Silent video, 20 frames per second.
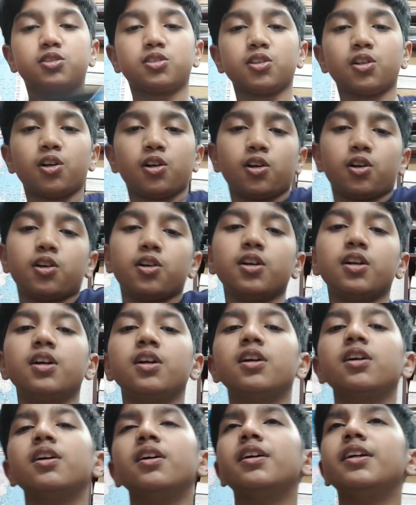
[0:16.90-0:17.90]
So
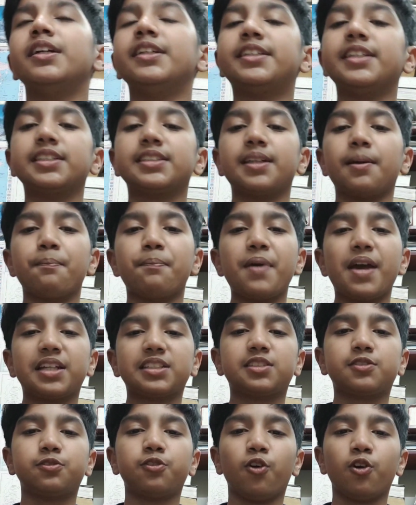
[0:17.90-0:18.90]
it is the
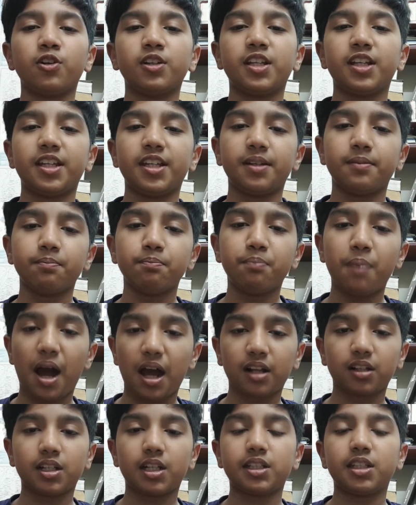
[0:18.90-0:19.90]
best phone in
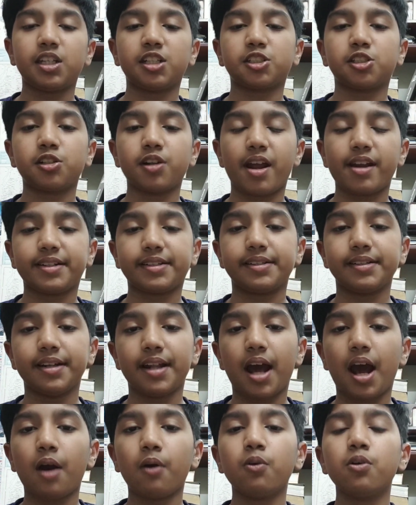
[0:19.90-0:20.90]
Bangladesh right
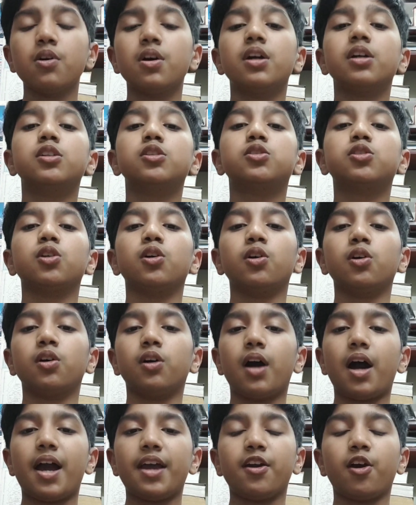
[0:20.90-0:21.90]
now.
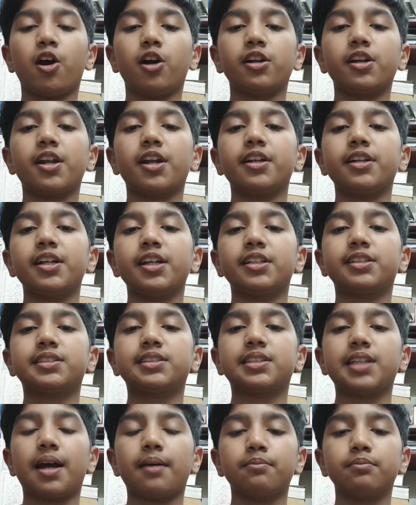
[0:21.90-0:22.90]
So I ordered
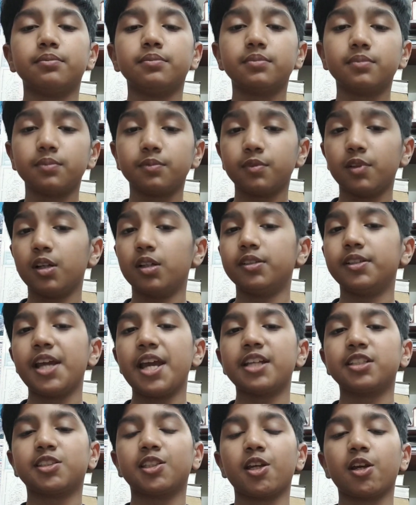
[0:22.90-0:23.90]
it some
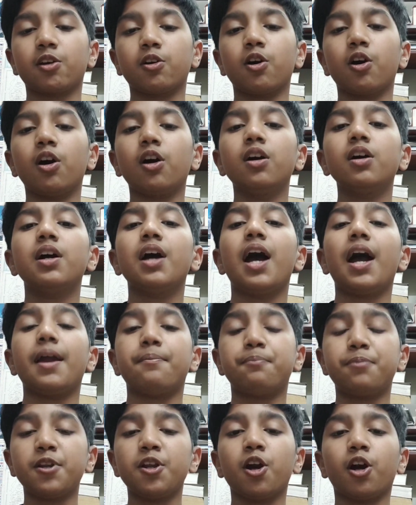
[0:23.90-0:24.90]
days ago.
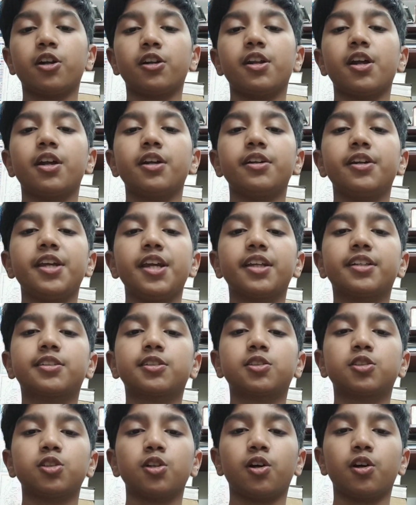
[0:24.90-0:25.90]
I pre-ordered it,
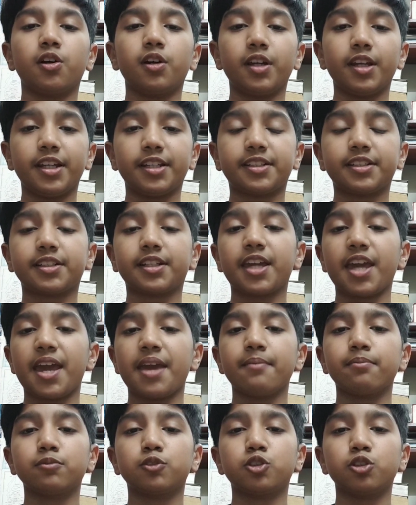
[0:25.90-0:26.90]
so it
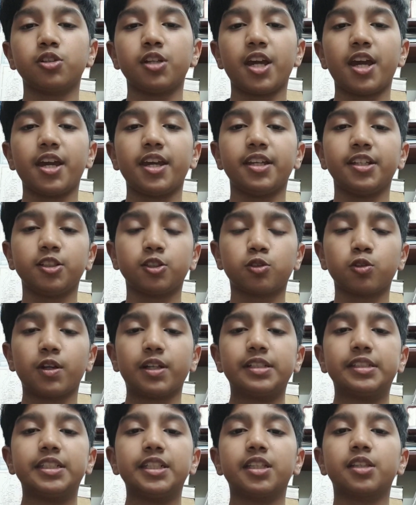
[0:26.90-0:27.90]
came today in
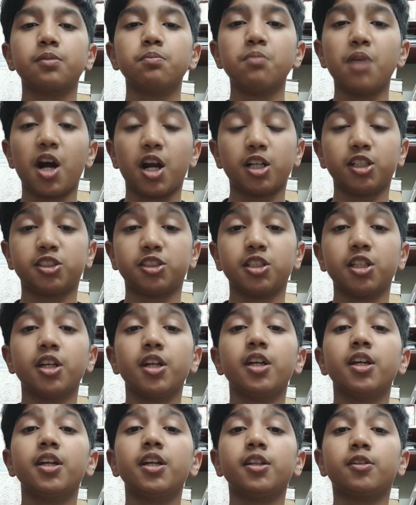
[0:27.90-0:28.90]
20th March.
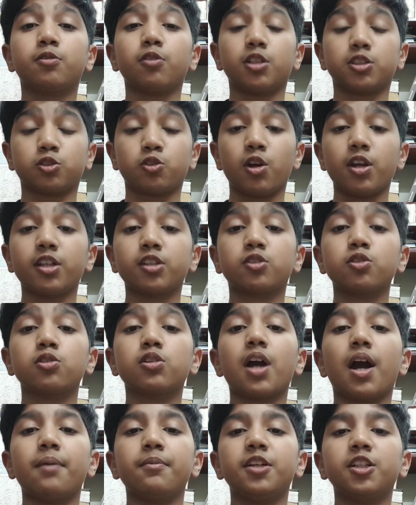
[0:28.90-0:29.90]
It was going
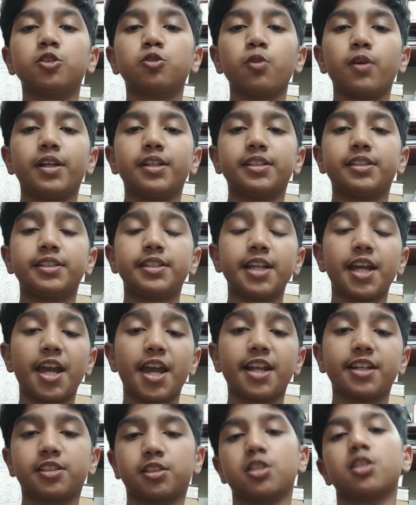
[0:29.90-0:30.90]
to come in
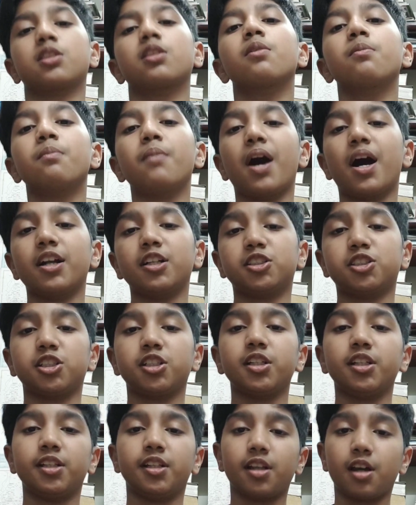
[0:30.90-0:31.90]
28th
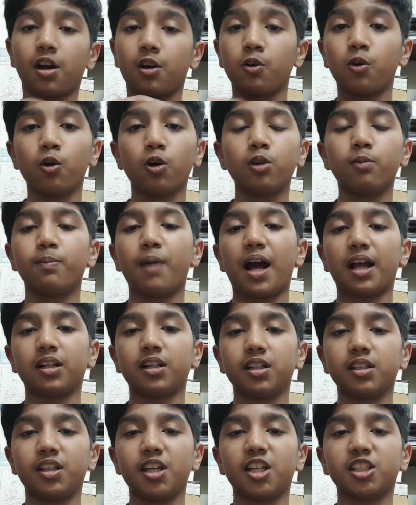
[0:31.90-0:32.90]
March in the whole
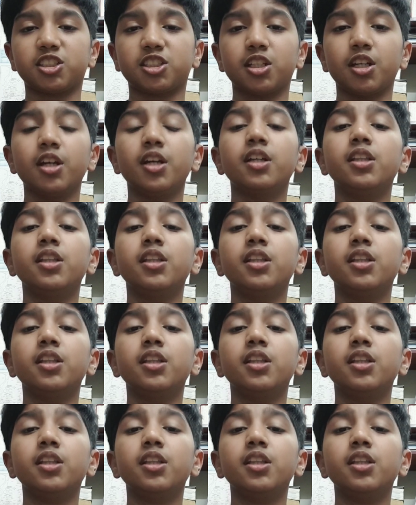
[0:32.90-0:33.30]
Bangladesh.